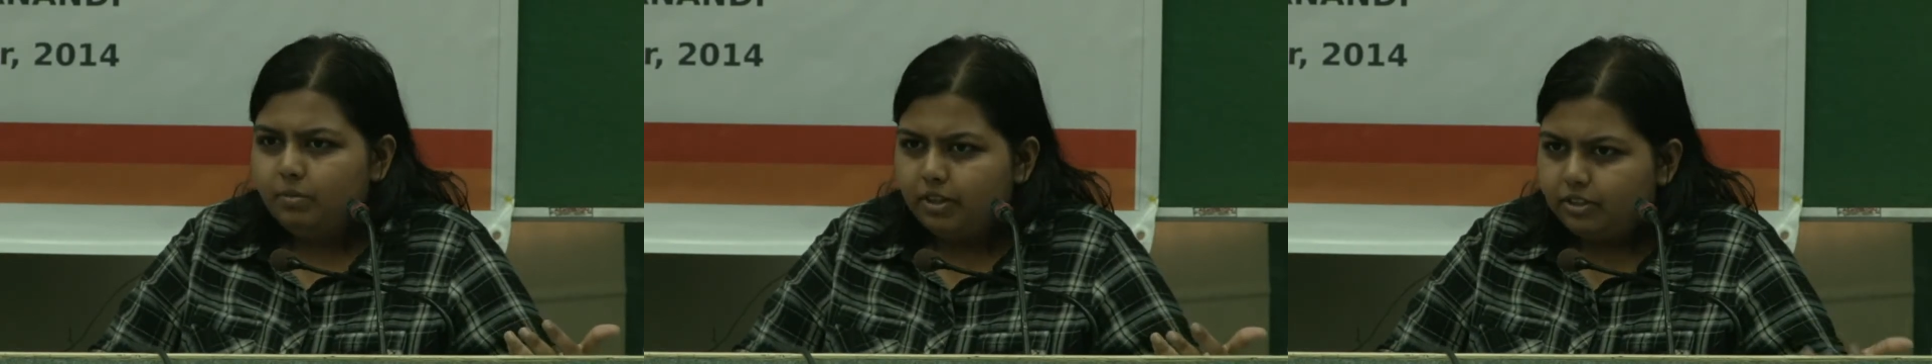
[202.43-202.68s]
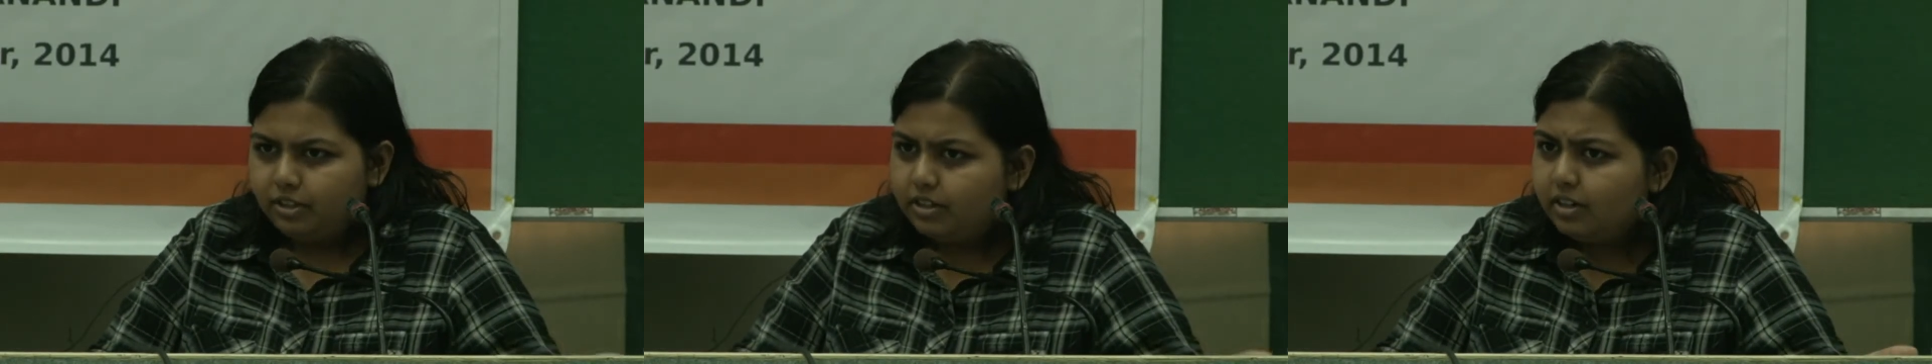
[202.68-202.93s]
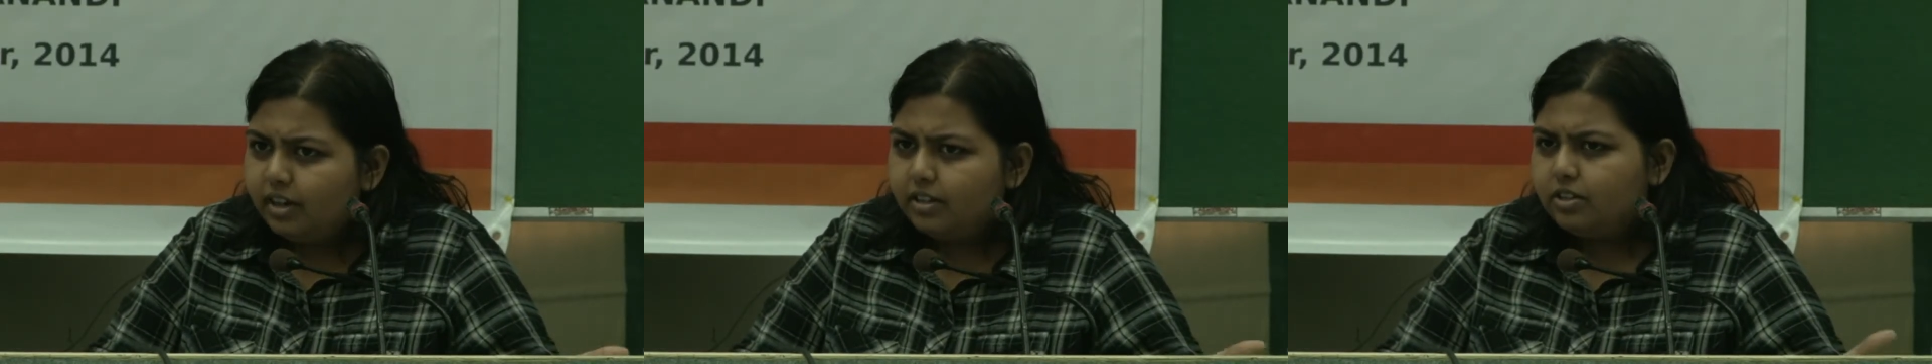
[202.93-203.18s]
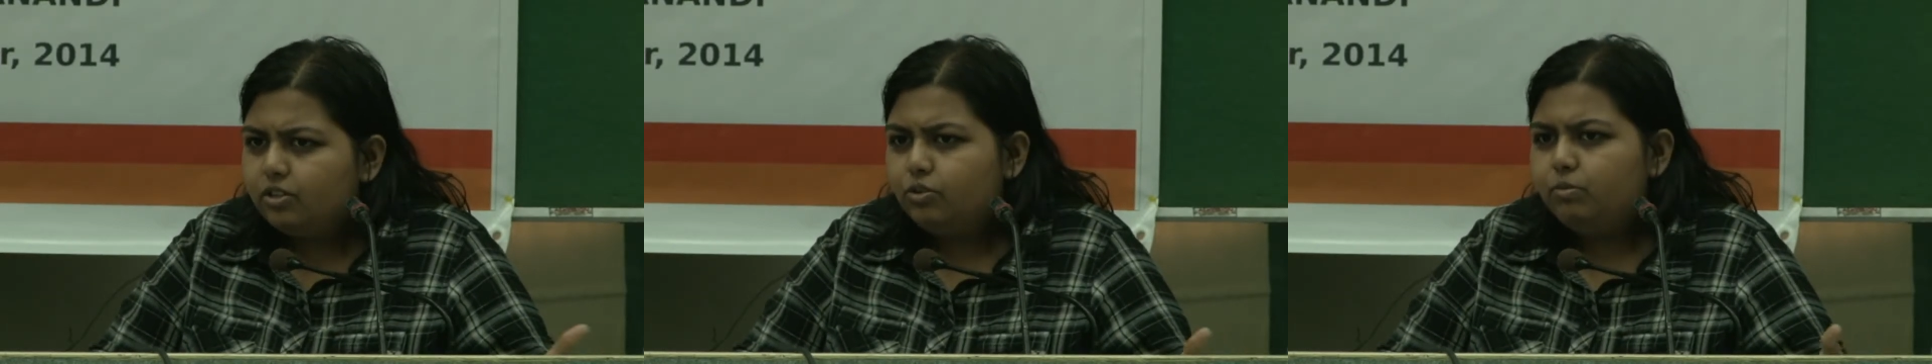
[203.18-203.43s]
restricted
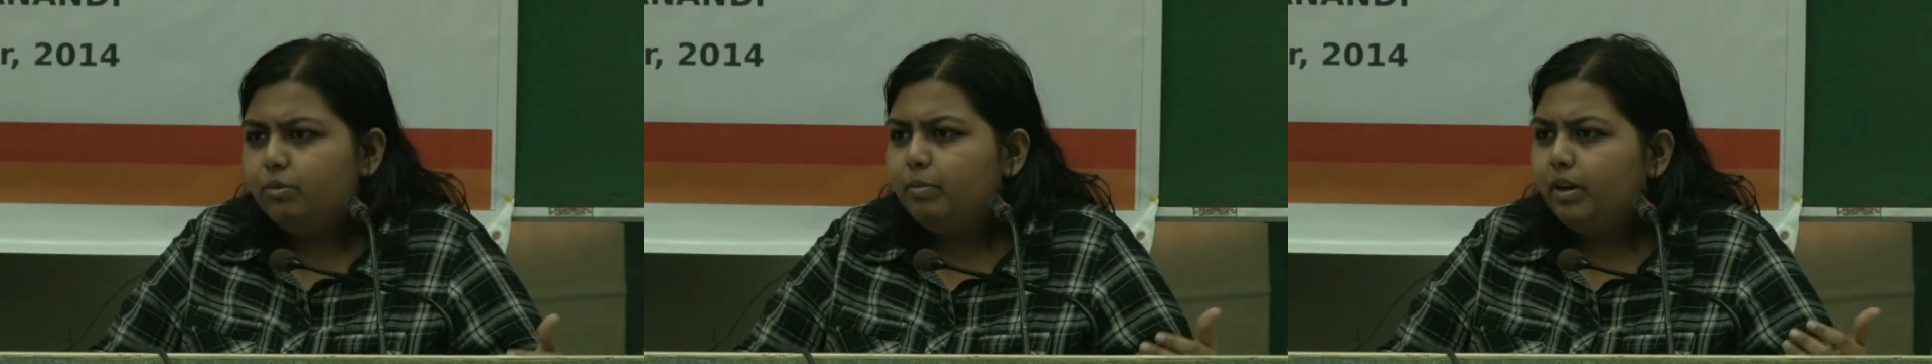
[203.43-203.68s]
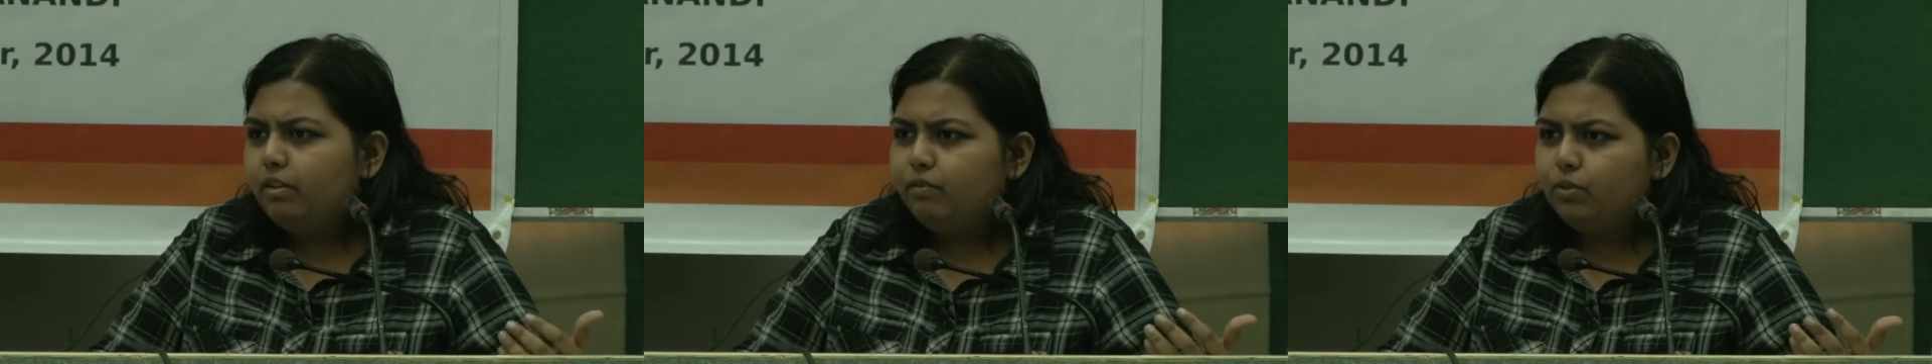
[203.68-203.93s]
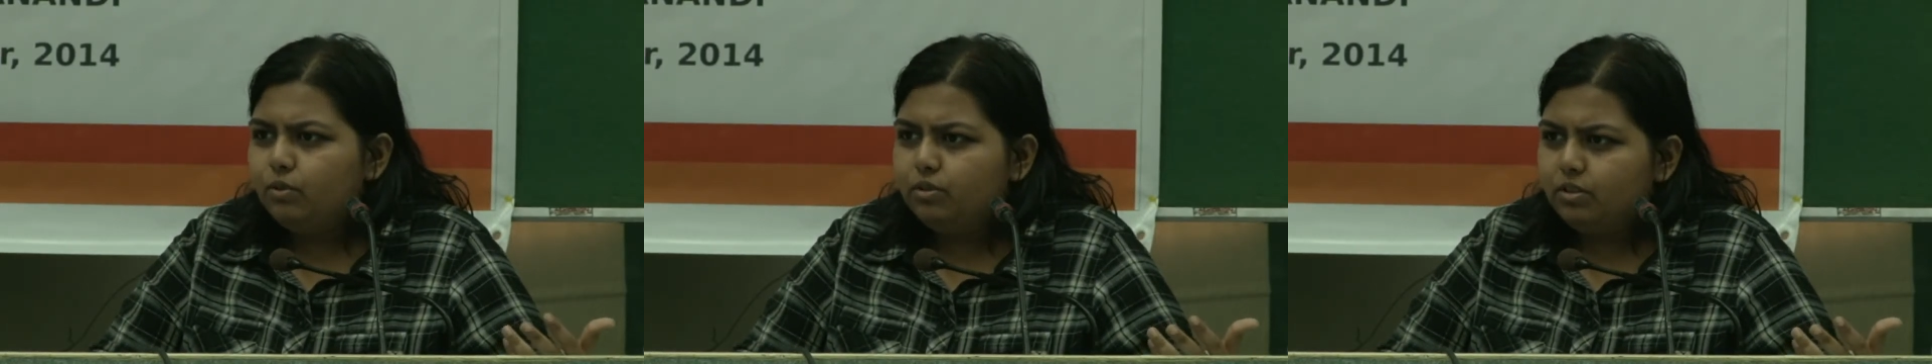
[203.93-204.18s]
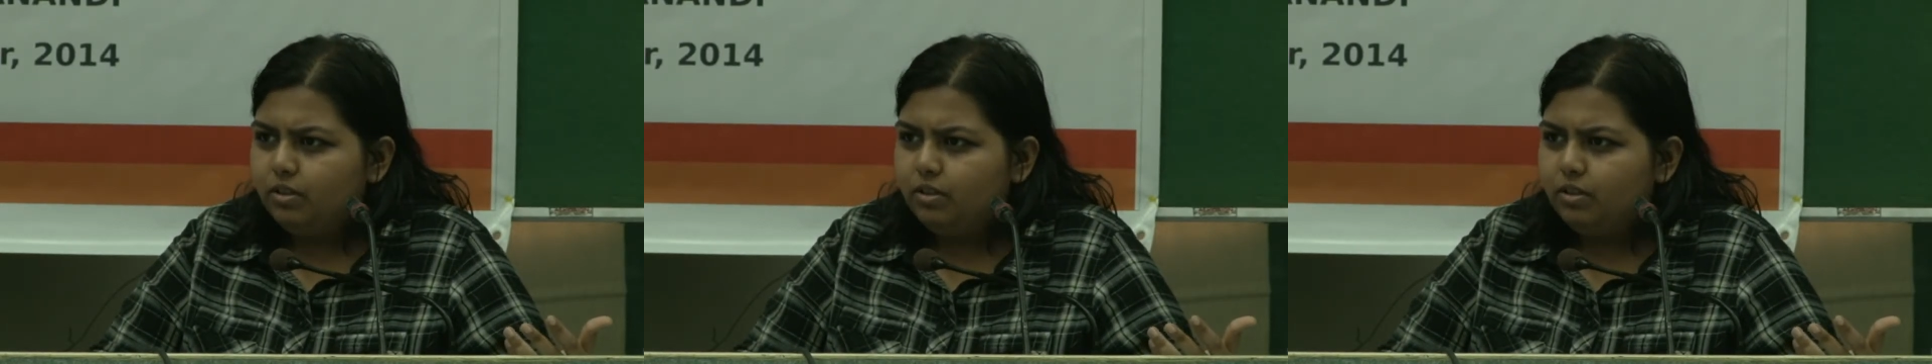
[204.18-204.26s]
access to mobile phones,